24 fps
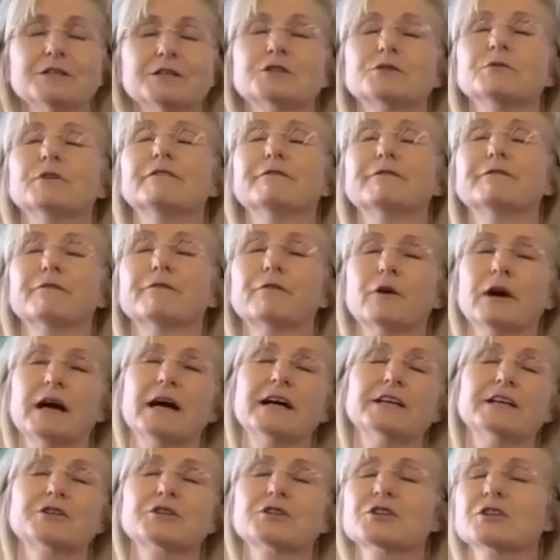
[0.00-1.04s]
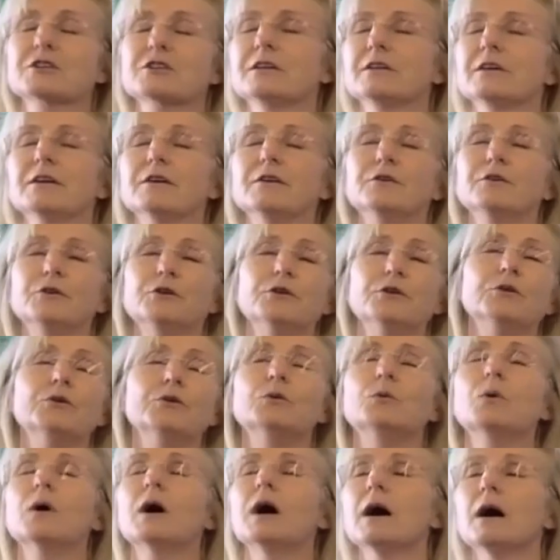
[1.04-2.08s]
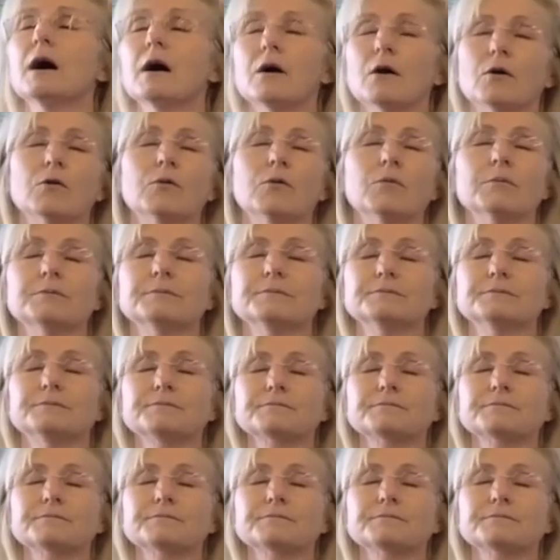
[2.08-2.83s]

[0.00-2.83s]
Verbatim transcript: to a fresh new home.